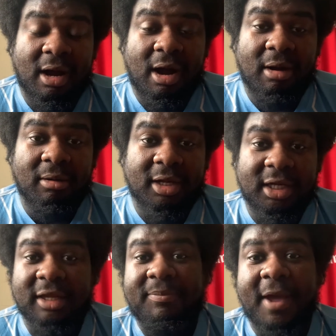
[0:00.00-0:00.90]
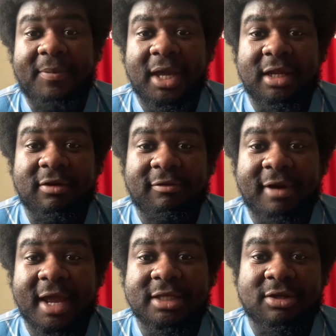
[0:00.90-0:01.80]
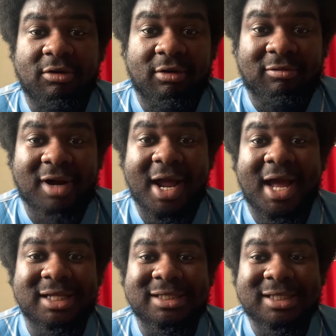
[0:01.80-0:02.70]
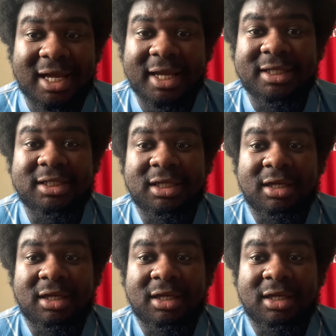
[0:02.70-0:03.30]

I'm going to give Pepe the reins on the right-hand side.